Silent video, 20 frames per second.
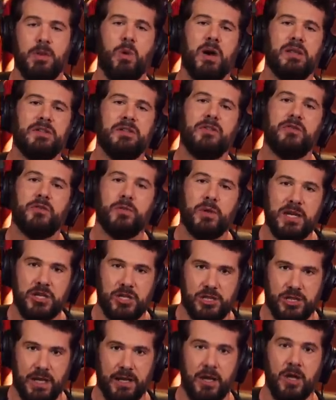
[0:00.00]
They want the free
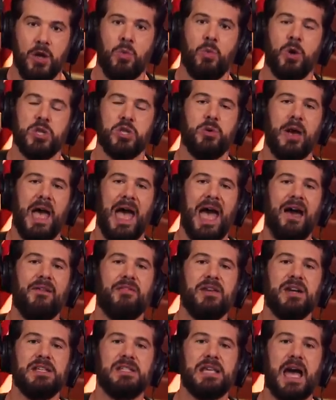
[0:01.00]
shit. When you
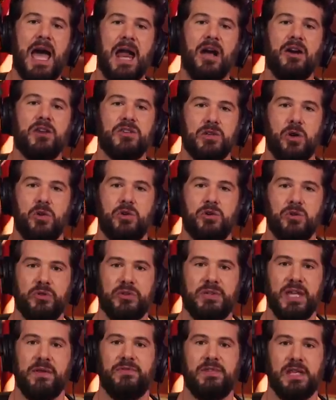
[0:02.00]
have an entire social
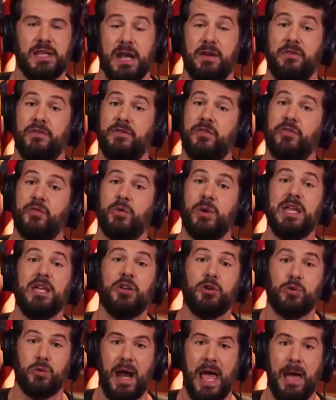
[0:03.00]
safety net of
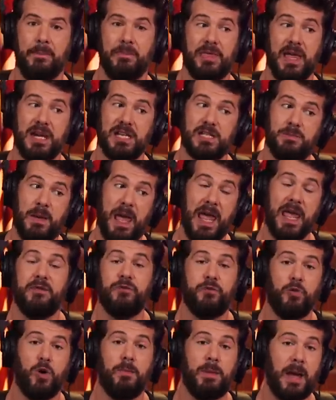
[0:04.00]
free crap that is
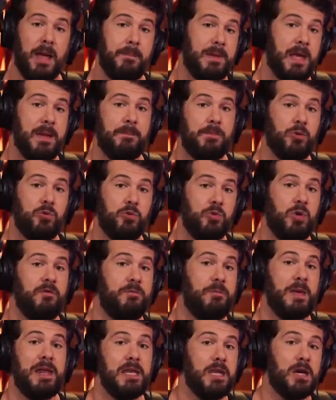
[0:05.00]
paid for by people who
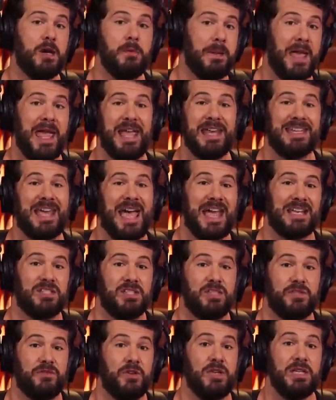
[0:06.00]
have been here paying
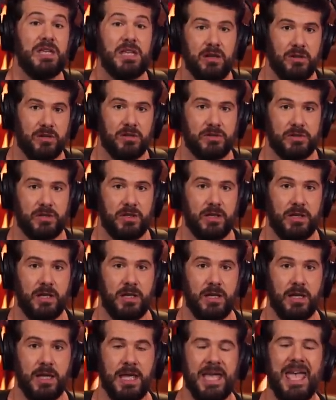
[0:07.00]
taxes for years,
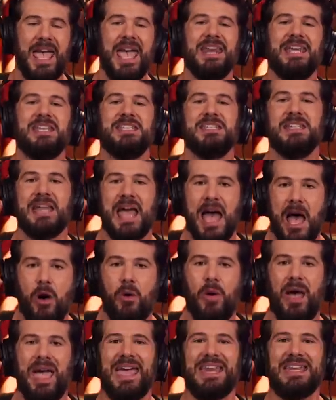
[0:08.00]
it is
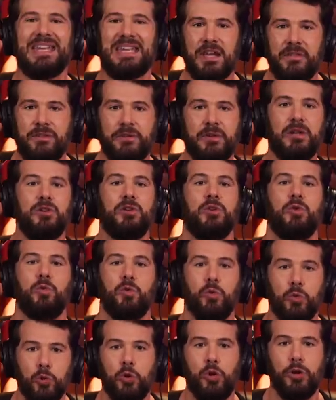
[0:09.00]
now a different
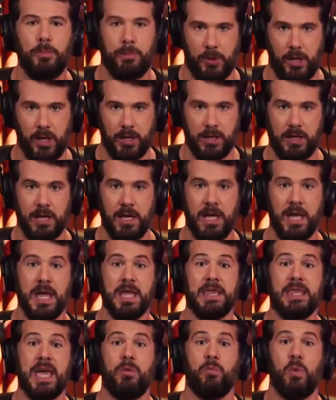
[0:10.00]
rule book
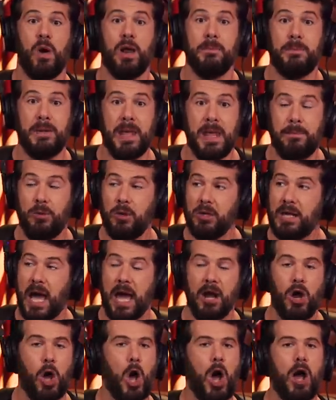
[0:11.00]
than when people
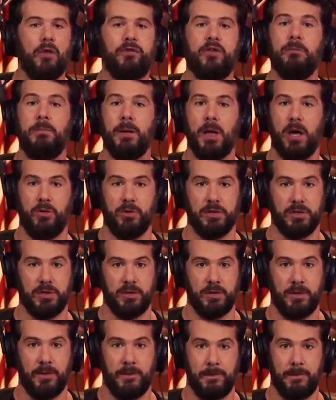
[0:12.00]
got off a boat